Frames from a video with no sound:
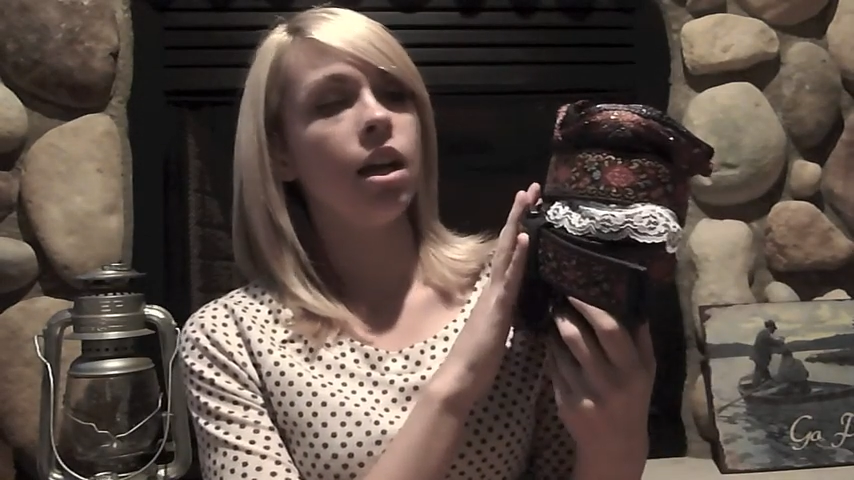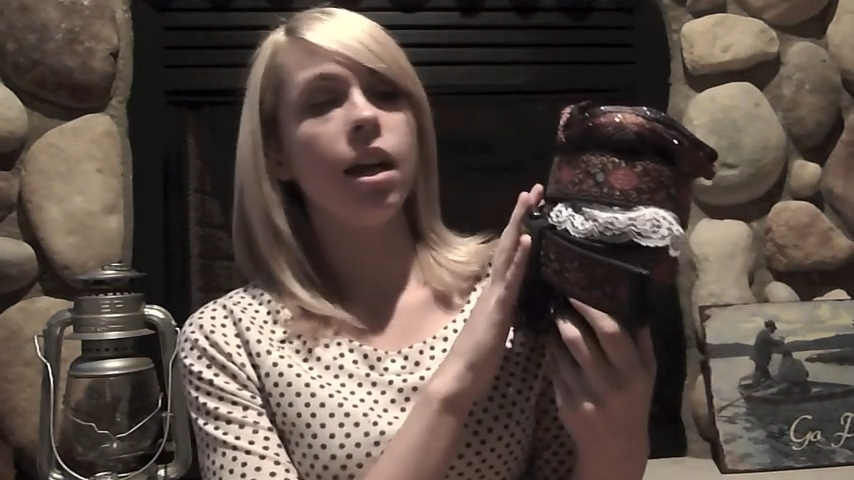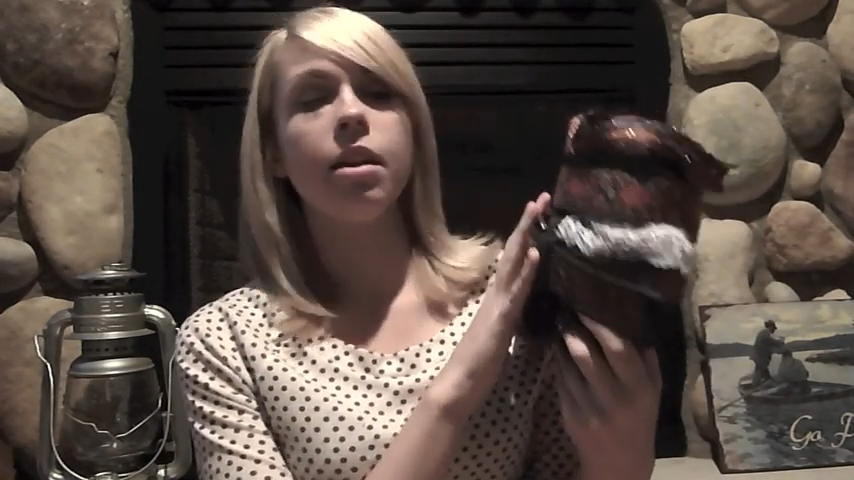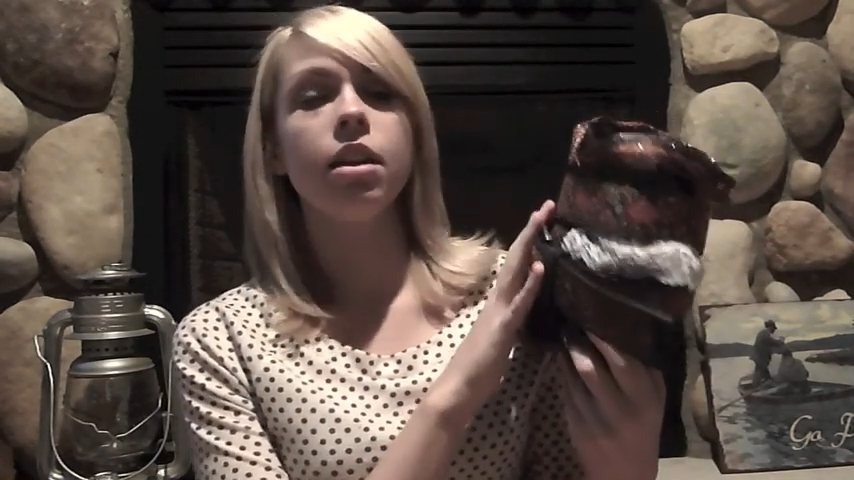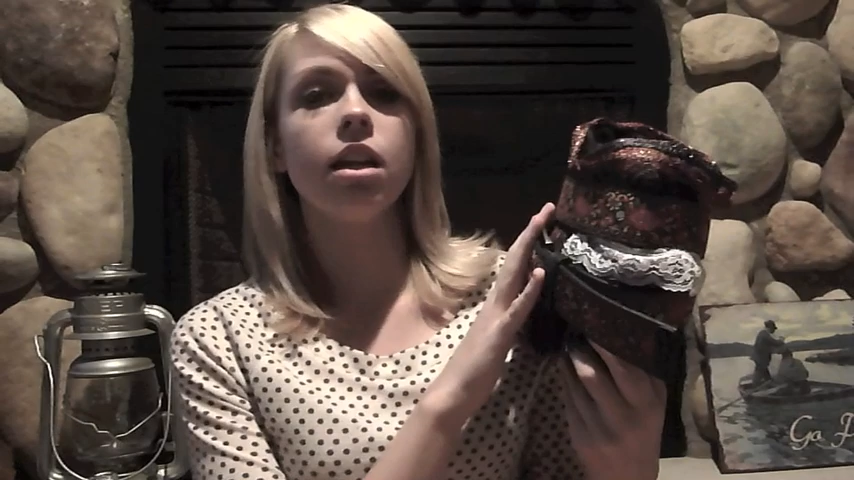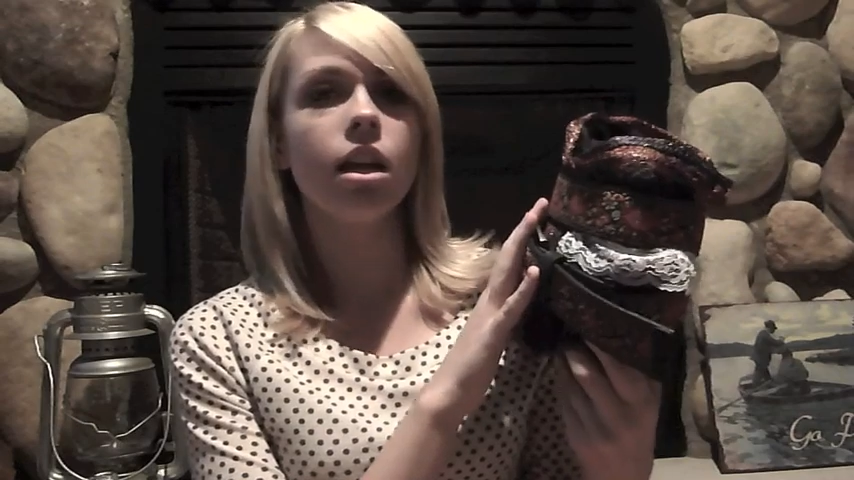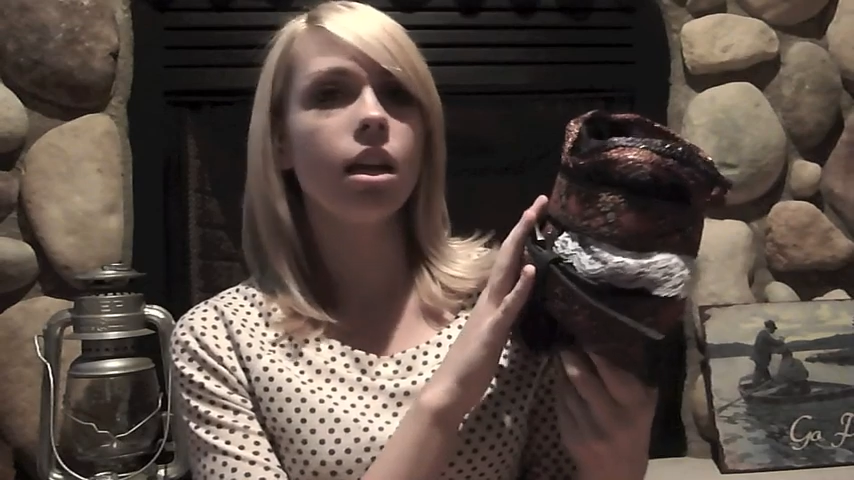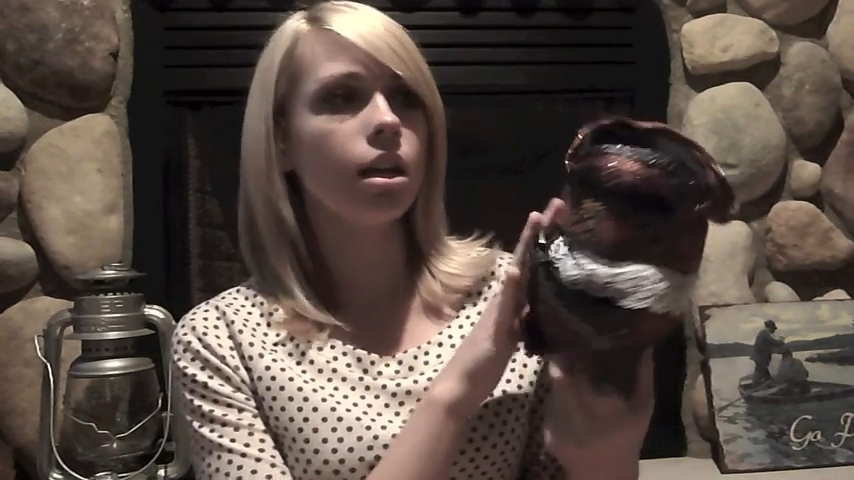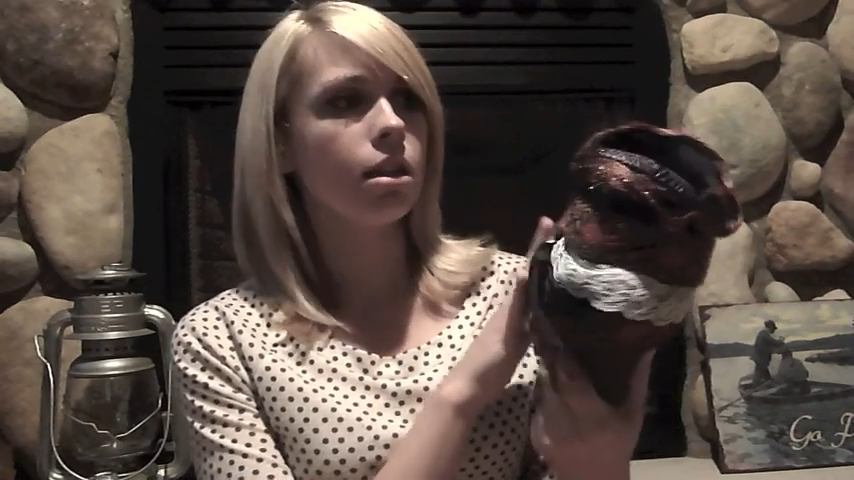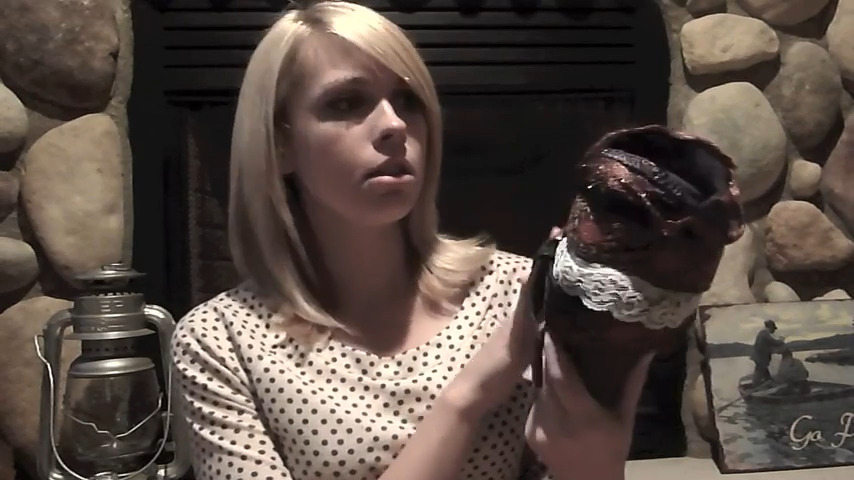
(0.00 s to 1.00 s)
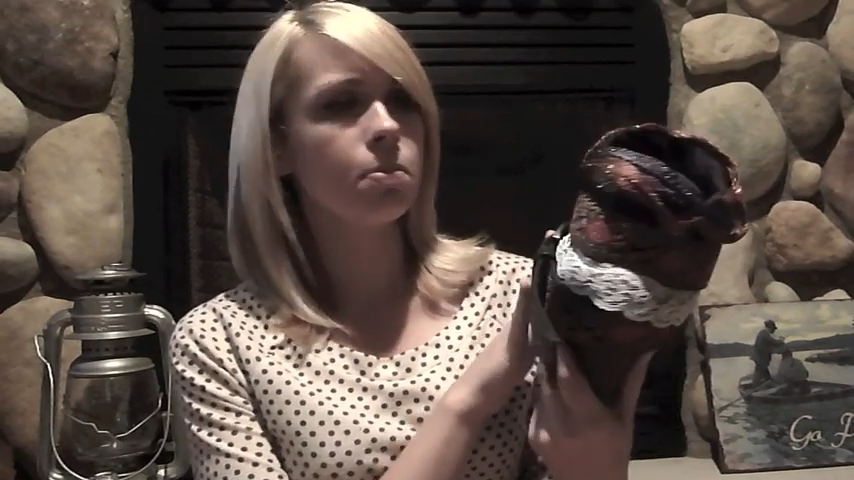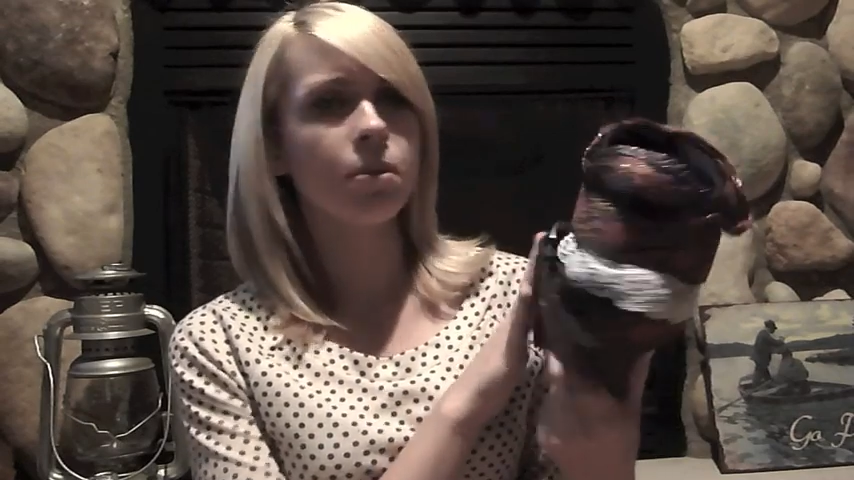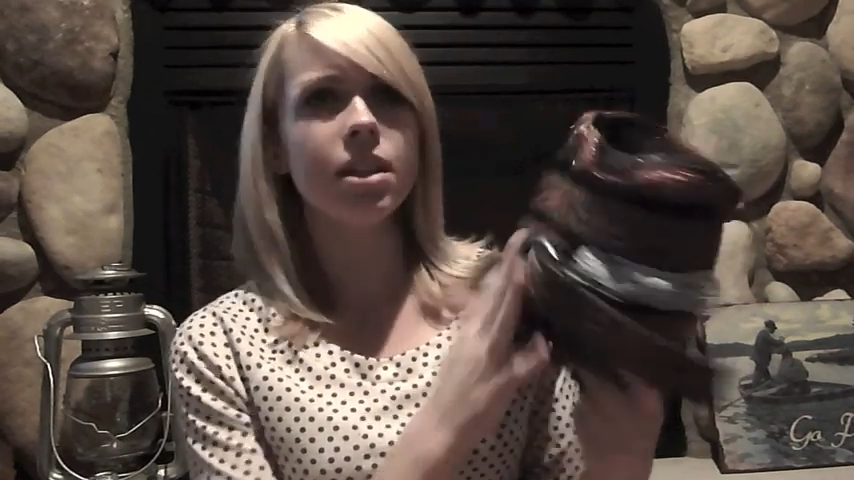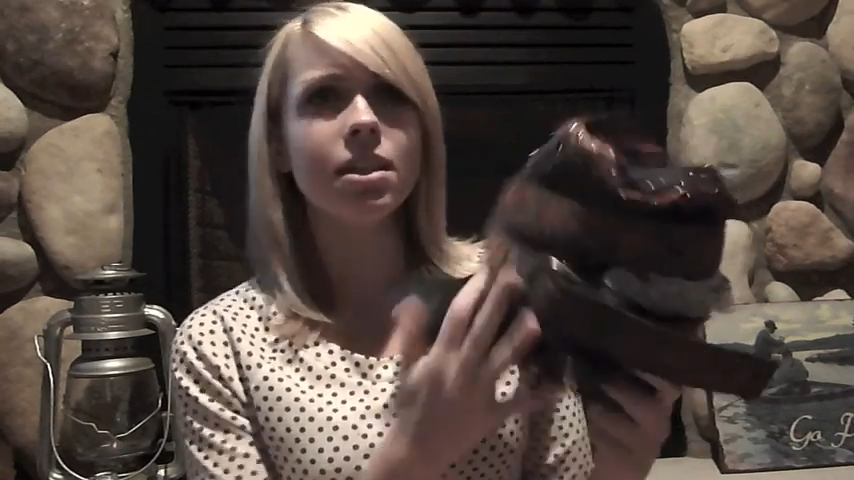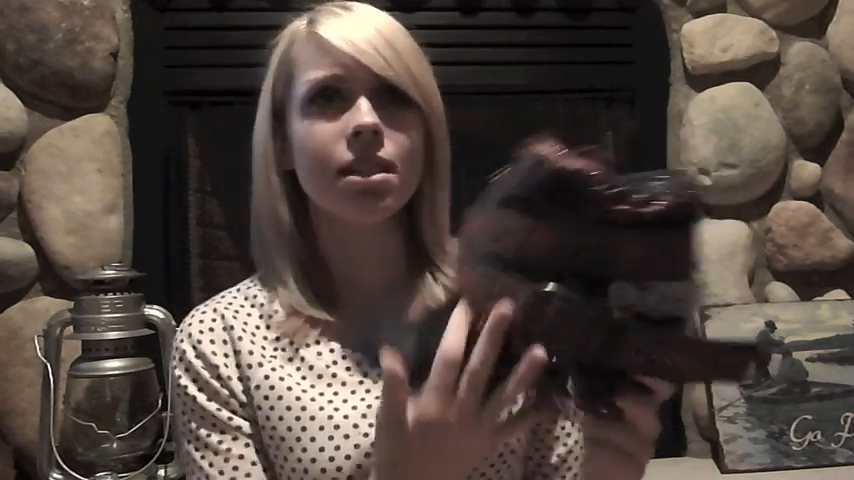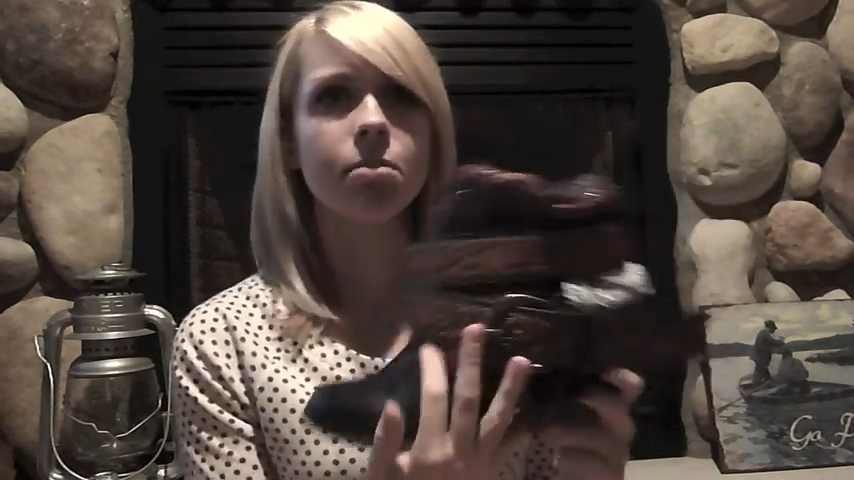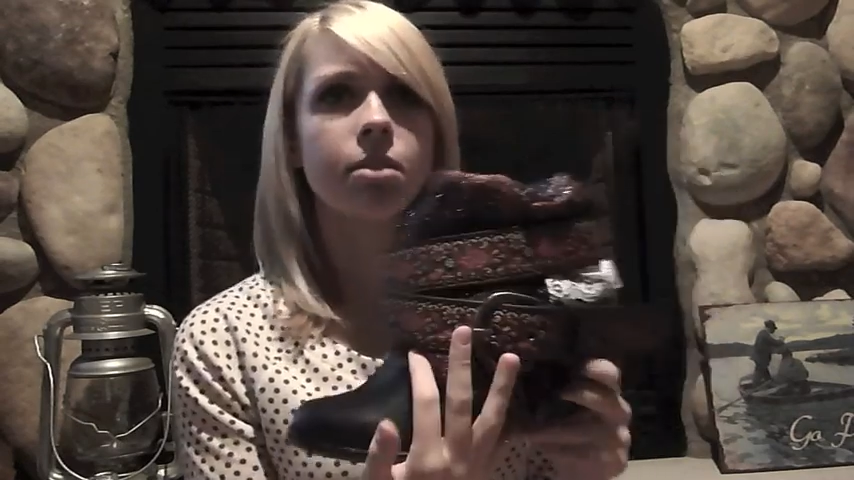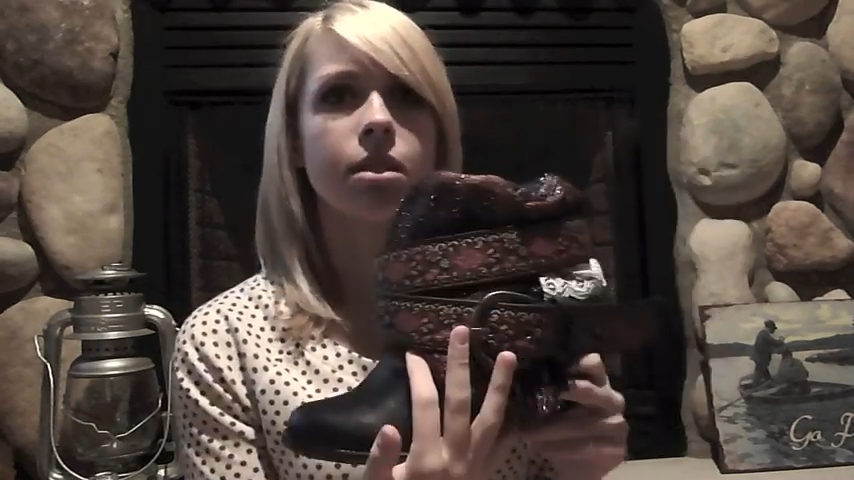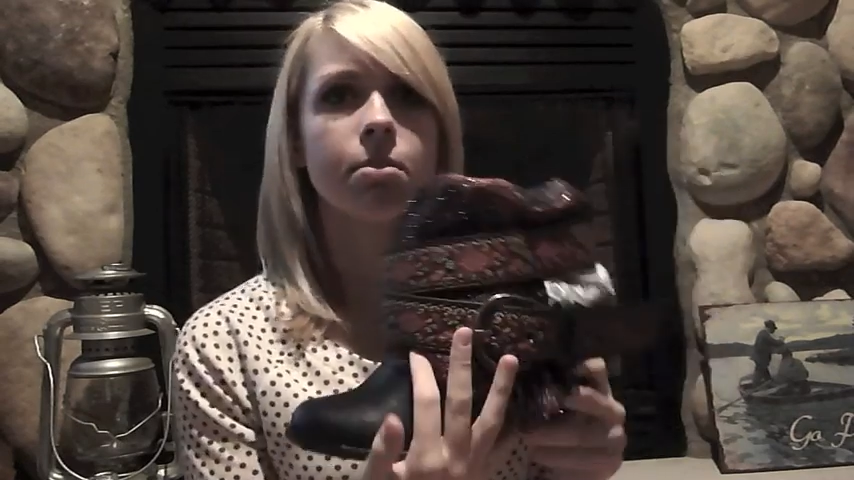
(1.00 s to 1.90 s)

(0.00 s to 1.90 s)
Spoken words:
It looks pretty similar,